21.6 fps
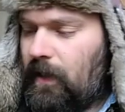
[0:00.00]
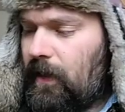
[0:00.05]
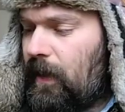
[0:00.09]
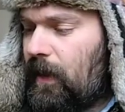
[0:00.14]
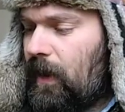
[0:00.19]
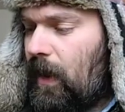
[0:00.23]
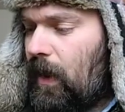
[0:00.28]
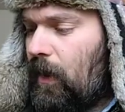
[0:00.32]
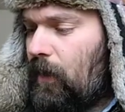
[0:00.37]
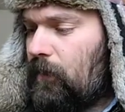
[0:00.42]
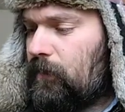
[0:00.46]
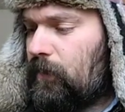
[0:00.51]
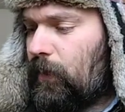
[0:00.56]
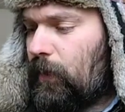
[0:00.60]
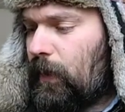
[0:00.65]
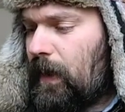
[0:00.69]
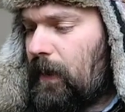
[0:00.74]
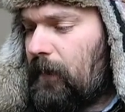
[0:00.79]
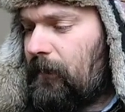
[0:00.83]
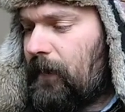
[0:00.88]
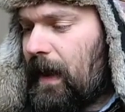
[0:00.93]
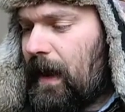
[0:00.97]
you know,
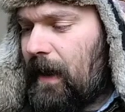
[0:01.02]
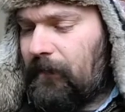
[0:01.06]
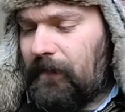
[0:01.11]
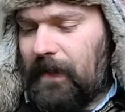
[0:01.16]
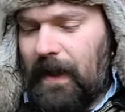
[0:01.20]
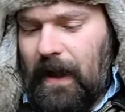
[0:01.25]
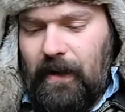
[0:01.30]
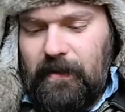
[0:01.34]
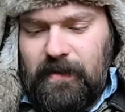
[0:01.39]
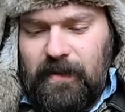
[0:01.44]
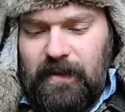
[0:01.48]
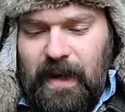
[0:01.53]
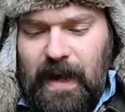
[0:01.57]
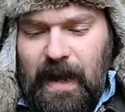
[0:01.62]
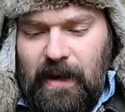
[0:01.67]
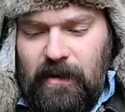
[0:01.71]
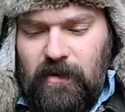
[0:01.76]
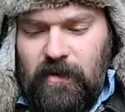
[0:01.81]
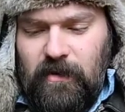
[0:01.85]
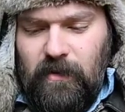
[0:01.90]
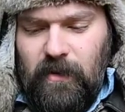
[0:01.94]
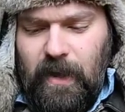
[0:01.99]
25,000
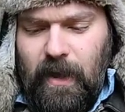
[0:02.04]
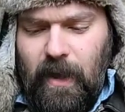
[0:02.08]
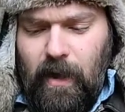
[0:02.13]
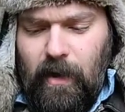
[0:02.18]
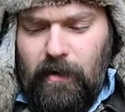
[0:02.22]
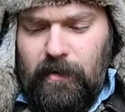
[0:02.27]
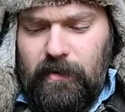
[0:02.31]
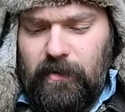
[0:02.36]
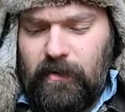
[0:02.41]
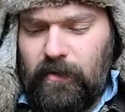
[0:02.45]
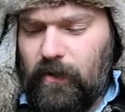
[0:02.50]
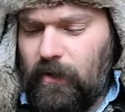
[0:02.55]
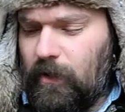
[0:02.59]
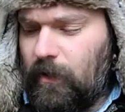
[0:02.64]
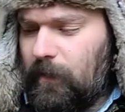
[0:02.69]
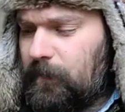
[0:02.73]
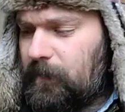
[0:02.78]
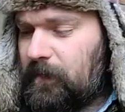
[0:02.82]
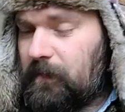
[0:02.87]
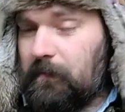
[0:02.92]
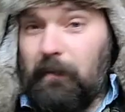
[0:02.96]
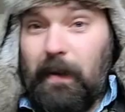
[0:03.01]
National Guards
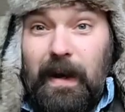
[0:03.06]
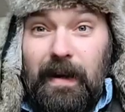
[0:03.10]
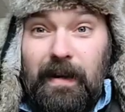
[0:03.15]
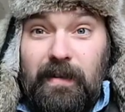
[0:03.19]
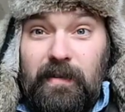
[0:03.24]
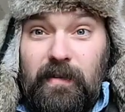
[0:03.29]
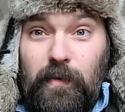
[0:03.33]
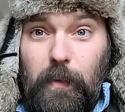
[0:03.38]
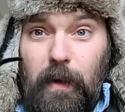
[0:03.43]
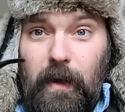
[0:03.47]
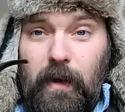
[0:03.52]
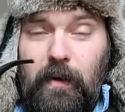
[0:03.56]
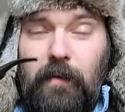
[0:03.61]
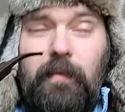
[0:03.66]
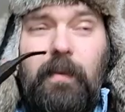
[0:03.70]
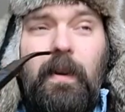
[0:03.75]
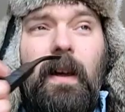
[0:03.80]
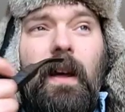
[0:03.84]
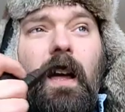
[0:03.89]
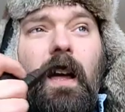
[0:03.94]
troops, minus 12,